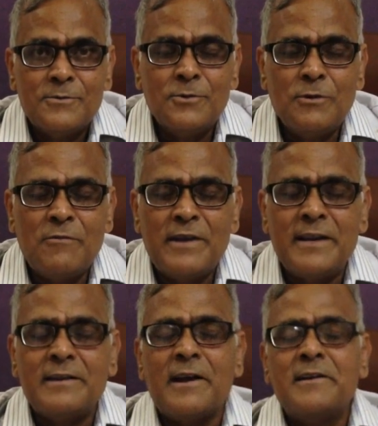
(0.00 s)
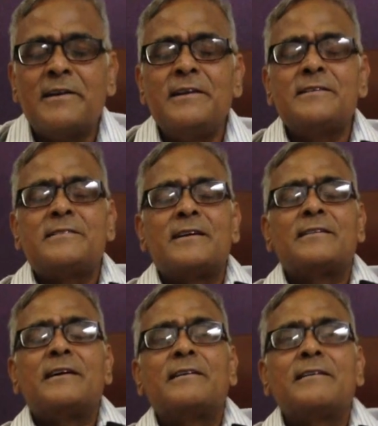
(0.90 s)
So you have very rightly
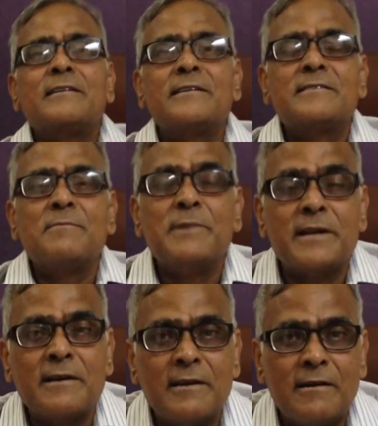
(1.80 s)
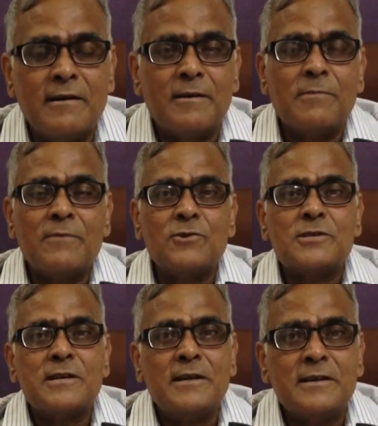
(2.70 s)
said that it is a miracle herb. I
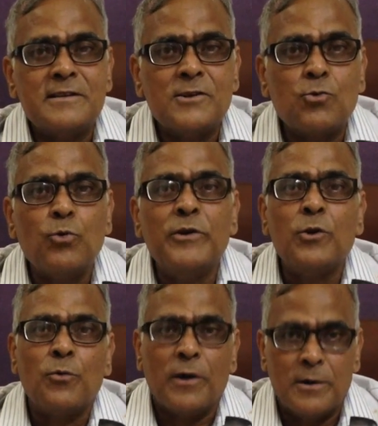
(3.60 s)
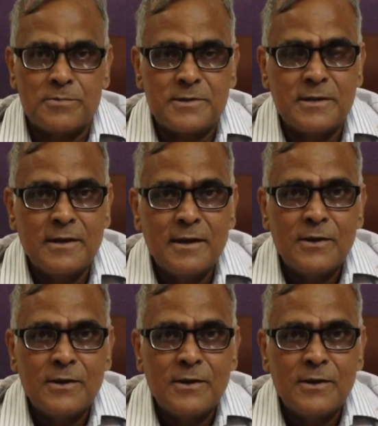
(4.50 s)
would say it is the queen of herbs.